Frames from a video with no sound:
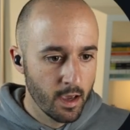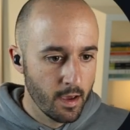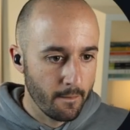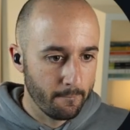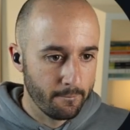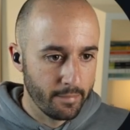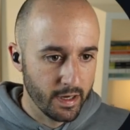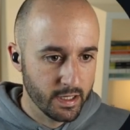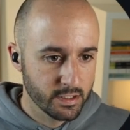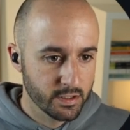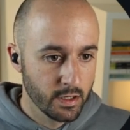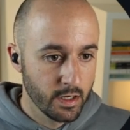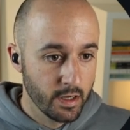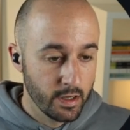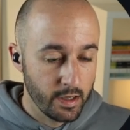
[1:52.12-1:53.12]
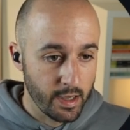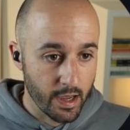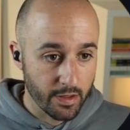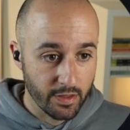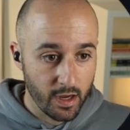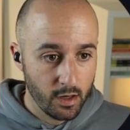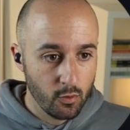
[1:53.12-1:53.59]
But yeah,
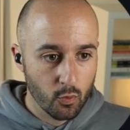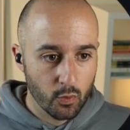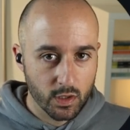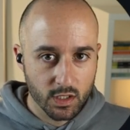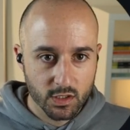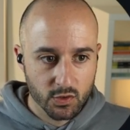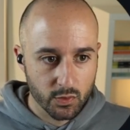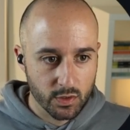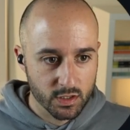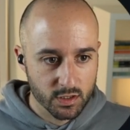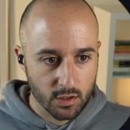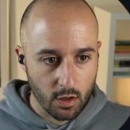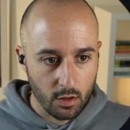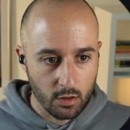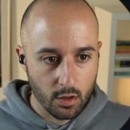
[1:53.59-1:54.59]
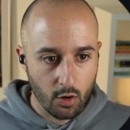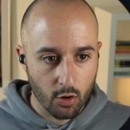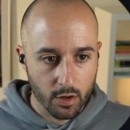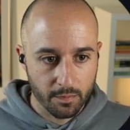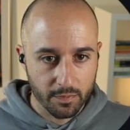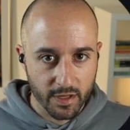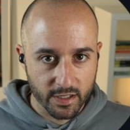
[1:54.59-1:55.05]
then we need to install
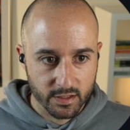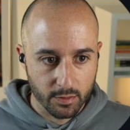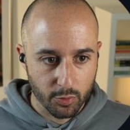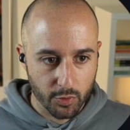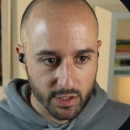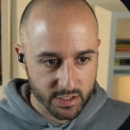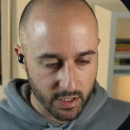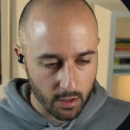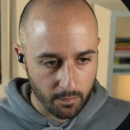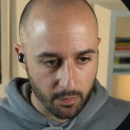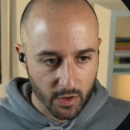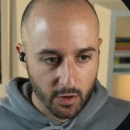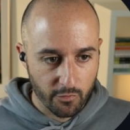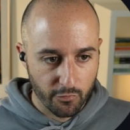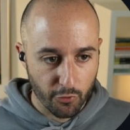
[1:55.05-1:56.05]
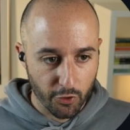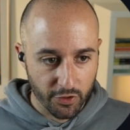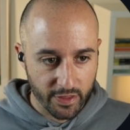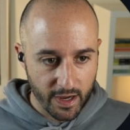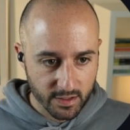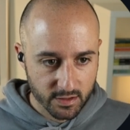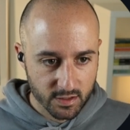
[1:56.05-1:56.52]
or update WSL. For
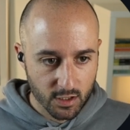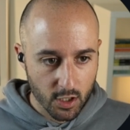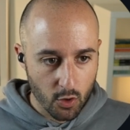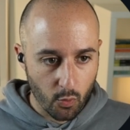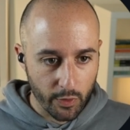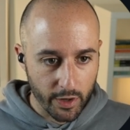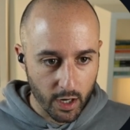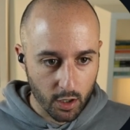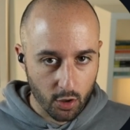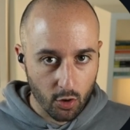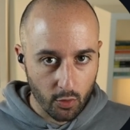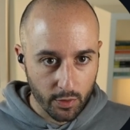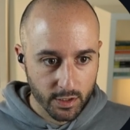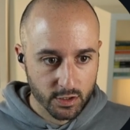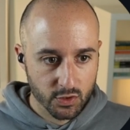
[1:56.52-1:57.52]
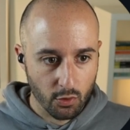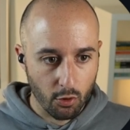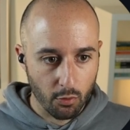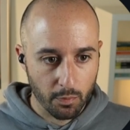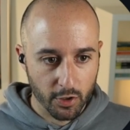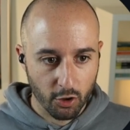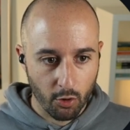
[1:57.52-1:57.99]
that, we are going to
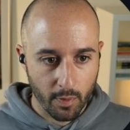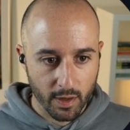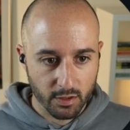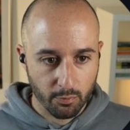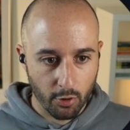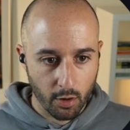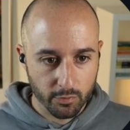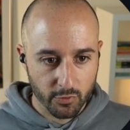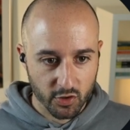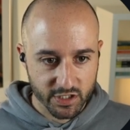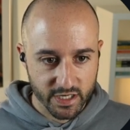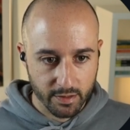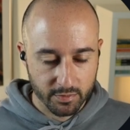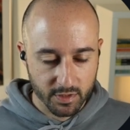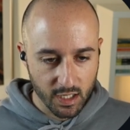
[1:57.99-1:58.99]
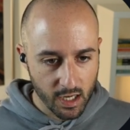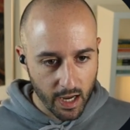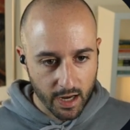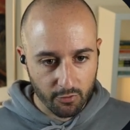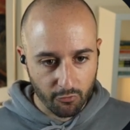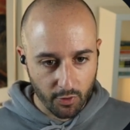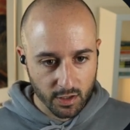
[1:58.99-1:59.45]
open Command Prompt or CMD
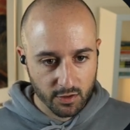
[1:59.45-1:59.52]
and run the